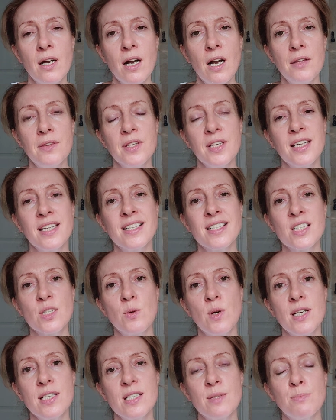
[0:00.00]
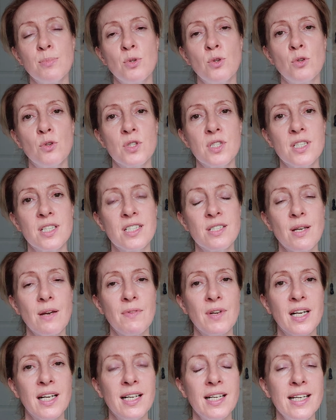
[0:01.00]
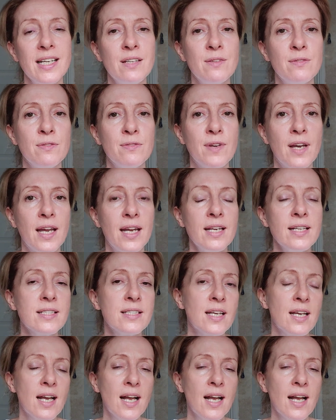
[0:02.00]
I think it's quite important to have a clean face